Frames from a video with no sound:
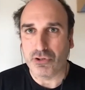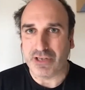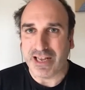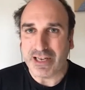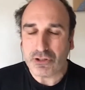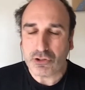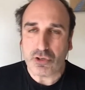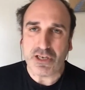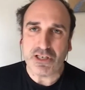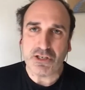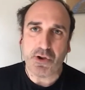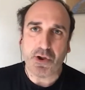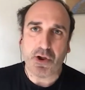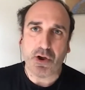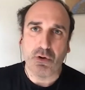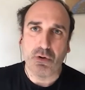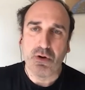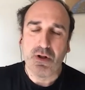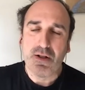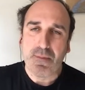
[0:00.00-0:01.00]
As soon as we
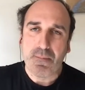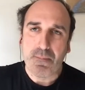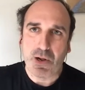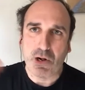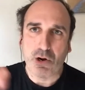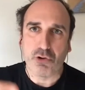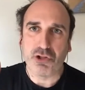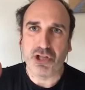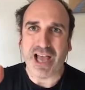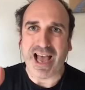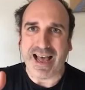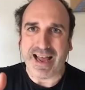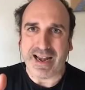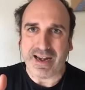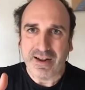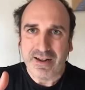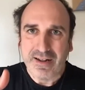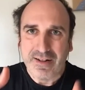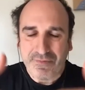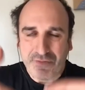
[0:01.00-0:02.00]
go below there,
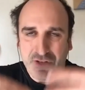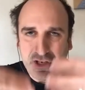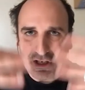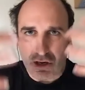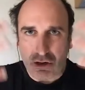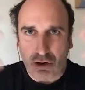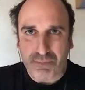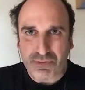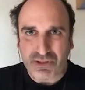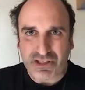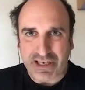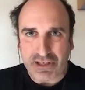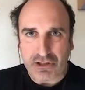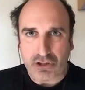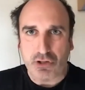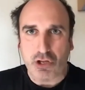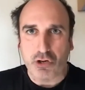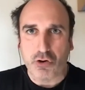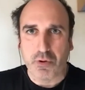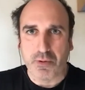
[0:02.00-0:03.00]
there's an obsession
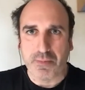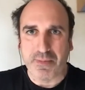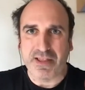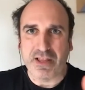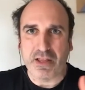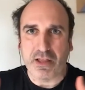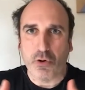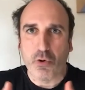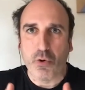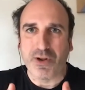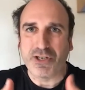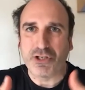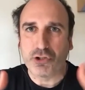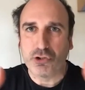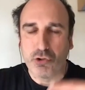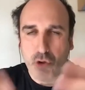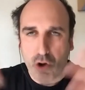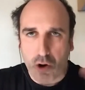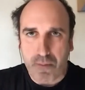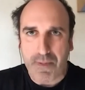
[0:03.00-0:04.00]
the government wants
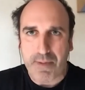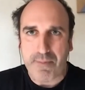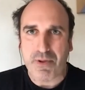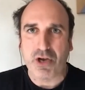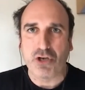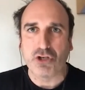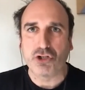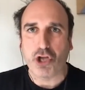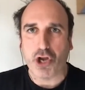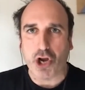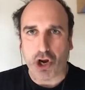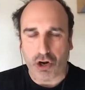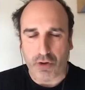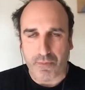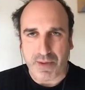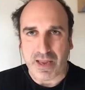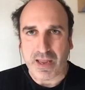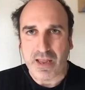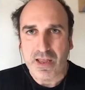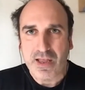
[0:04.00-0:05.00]
to open because the
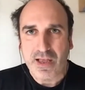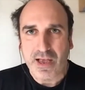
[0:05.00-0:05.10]
economy.